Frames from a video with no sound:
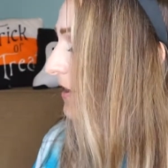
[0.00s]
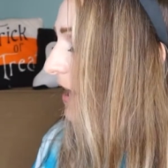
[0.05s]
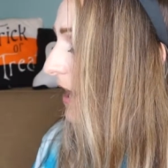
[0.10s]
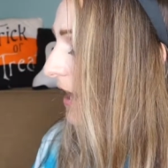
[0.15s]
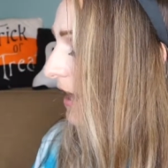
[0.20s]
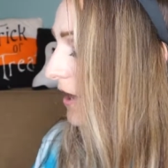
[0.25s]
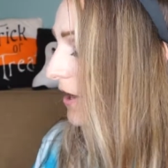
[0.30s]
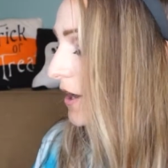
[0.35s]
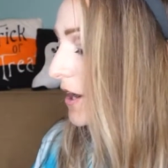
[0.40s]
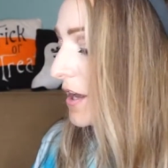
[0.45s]
and
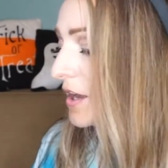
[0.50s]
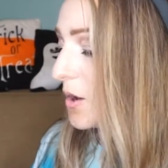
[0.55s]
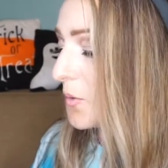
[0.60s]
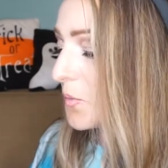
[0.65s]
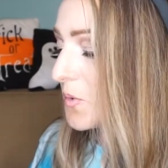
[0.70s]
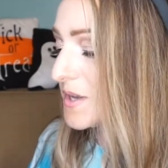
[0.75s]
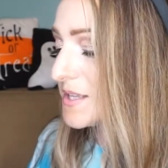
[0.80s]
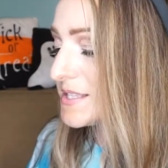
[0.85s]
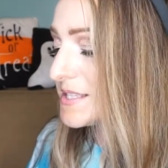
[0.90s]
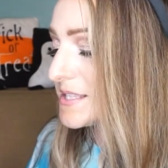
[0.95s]
Eric on
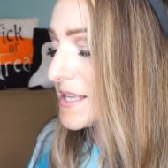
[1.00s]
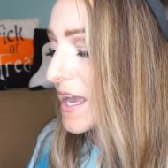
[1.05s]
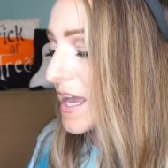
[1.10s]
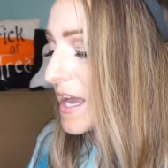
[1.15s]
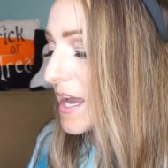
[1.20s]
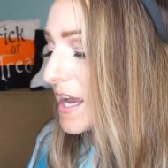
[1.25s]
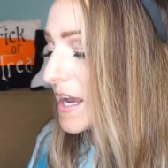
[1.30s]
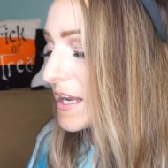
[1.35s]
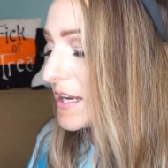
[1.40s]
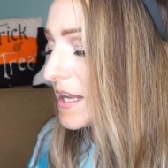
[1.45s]
one
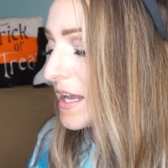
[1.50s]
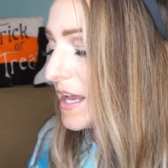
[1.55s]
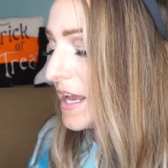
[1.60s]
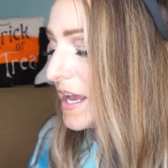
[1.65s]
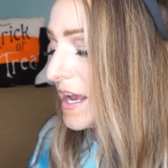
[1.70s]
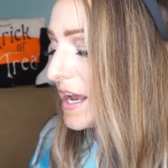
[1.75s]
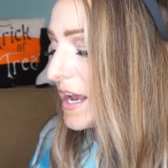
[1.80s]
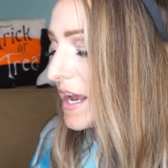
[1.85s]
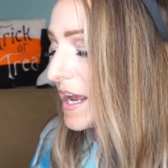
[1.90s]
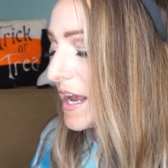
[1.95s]
side.
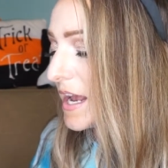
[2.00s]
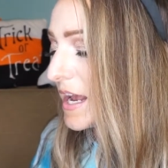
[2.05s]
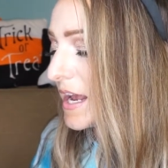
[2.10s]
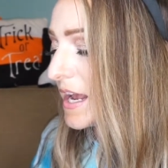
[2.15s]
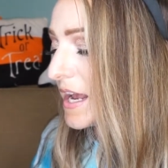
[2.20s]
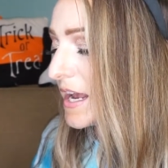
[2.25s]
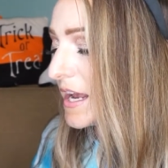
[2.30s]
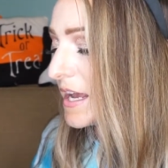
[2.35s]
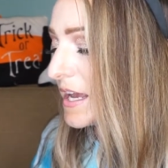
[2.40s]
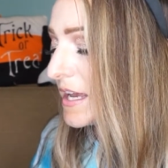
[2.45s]

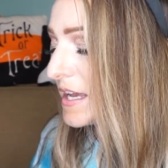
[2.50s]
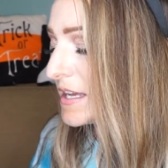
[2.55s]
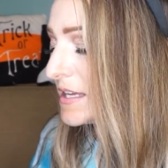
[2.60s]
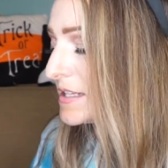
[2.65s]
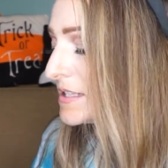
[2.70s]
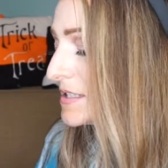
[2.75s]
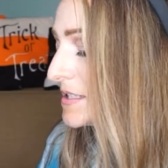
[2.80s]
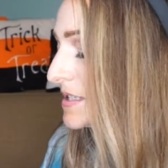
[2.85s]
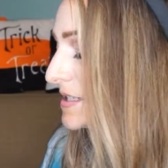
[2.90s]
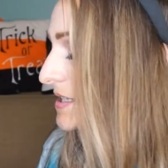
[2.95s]

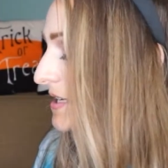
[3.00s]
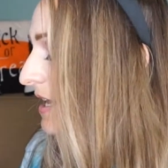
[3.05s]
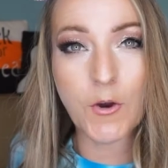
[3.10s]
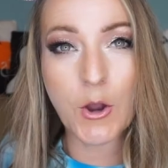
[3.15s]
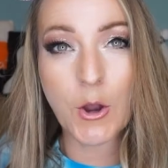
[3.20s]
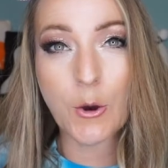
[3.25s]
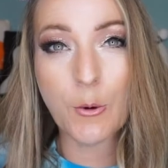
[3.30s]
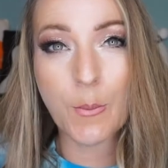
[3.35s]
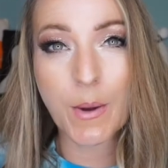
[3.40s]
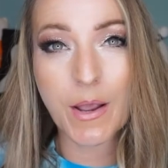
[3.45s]
And
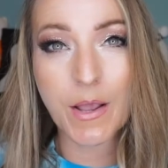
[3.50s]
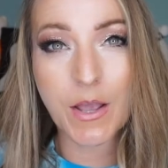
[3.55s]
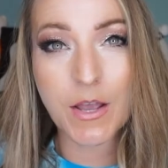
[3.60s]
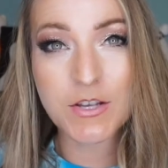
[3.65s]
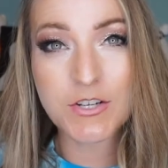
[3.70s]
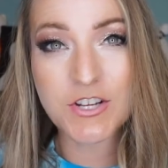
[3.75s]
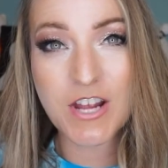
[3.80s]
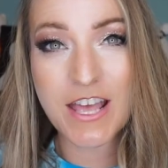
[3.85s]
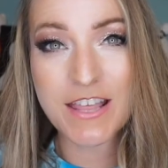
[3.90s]
oh my gosh,